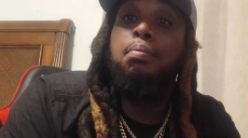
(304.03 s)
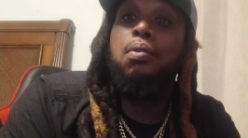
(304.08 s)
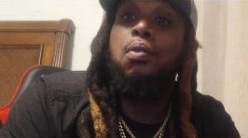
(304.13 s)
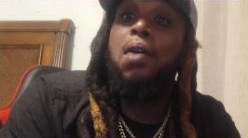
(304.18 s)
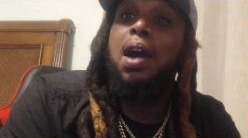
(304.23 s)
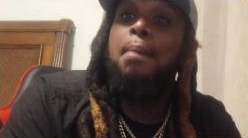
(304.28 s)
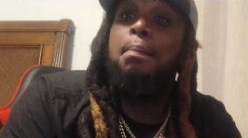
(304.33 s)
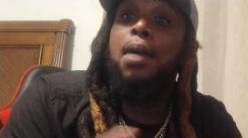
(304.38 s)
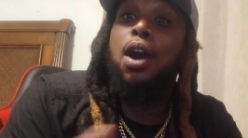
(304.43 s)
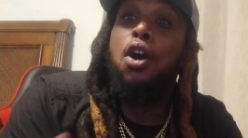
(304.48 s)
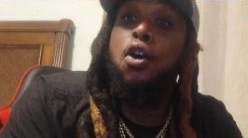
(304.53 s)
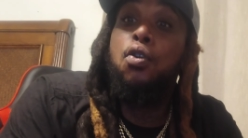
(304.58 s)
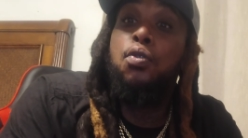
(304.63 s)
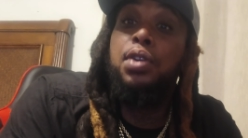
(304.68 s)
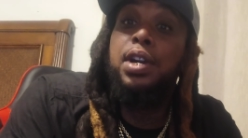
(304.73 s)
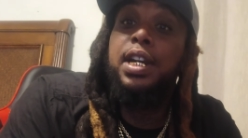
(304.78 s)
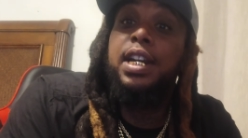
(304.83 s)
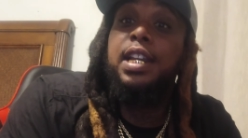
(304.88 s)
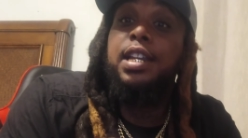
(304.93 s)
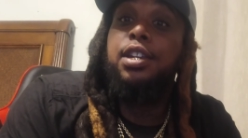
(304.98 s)
Bro, I'm
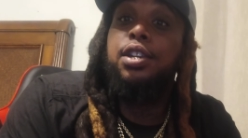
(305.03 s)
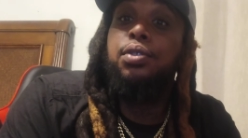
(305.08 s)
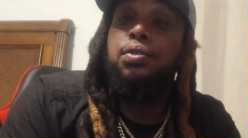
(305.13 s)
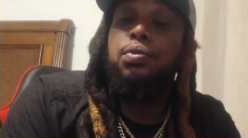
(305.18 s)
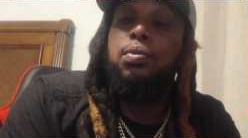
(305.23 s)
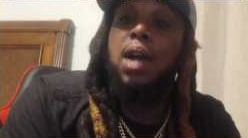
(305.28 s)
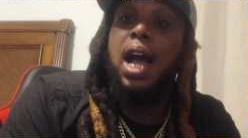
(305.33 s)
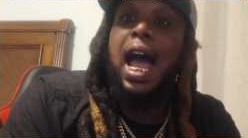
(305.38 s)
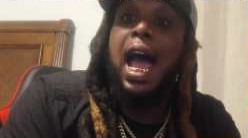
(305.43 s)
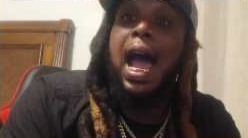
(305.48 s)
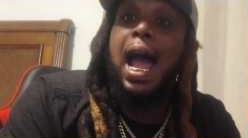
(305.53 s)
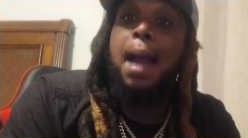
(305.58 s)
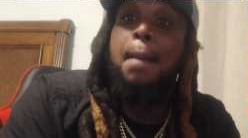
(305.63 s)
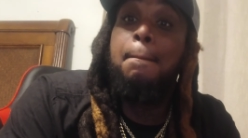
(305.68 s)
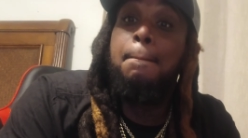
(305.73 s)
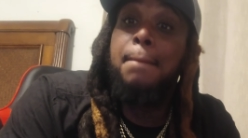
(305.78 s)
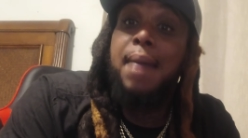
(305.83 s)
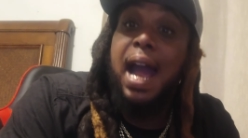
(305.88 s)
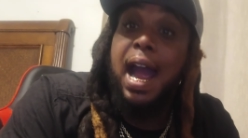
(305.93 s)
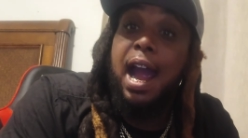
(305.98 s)
older than you. I
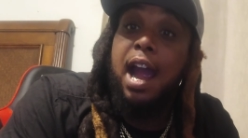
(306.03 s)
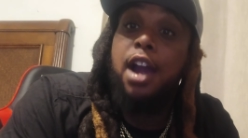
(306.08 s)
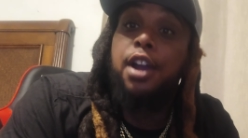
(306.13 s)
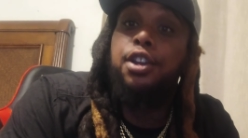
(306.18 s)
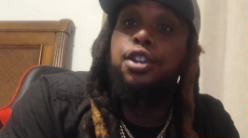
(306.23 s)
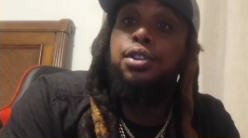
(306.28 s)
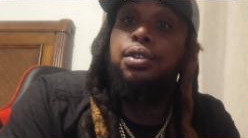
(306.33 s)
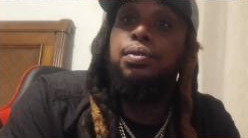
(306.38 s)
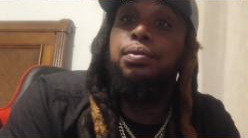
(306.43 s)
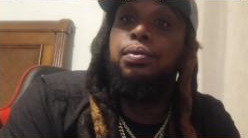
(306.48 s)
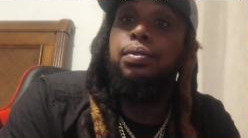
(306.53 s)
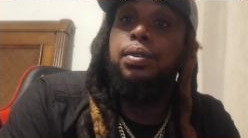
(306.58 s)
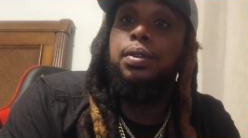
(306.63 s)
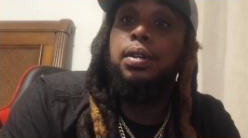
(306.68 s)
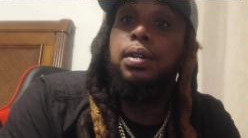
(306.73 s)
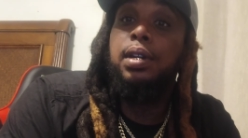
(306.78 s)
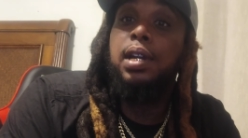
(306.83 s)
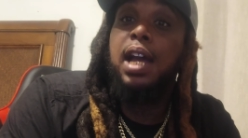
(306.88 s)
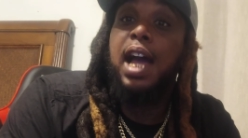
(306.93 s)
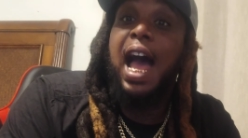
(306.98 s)
admire you.
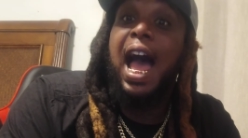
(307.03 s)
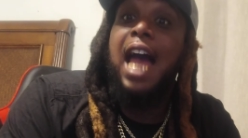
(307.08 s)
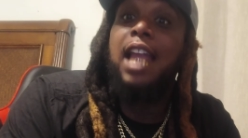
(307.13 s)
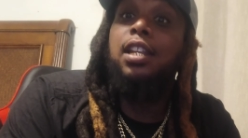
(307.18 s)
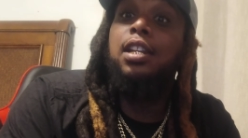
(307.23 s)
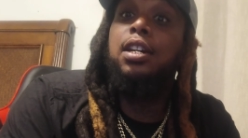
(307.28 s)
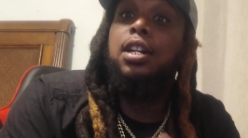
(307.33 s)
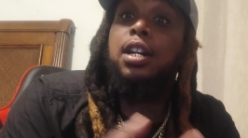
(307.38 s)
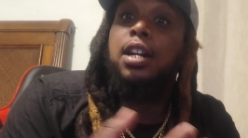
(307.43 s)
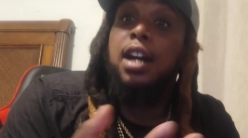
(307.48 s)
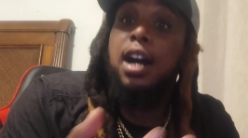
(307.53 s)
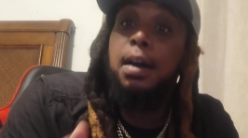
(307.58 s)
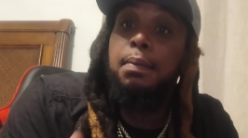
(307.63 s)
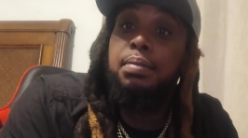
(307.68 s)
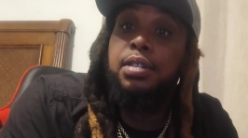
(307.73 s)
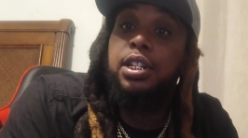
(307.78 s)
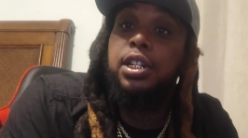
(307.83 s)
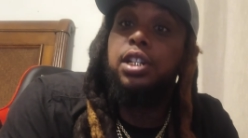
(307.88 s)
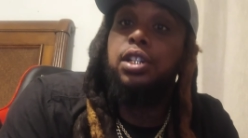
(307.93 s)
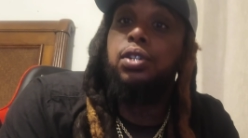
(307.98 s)
I look
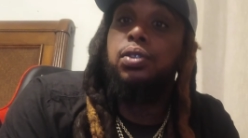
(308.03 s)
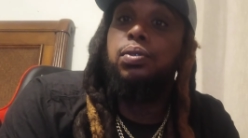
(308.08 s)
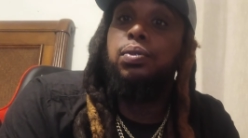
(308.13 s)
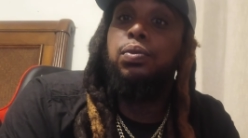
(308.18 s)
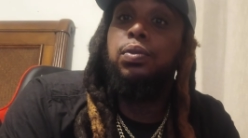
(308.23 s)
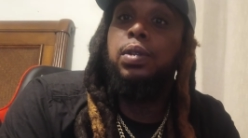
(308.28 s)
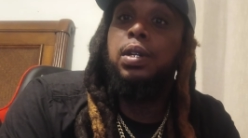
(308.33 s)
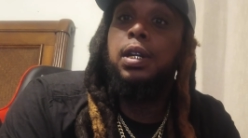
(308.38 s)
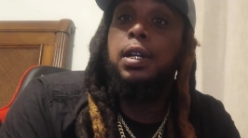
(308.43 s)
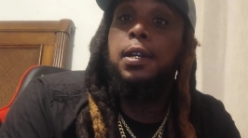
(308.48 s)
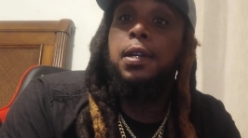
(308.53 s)
up to you.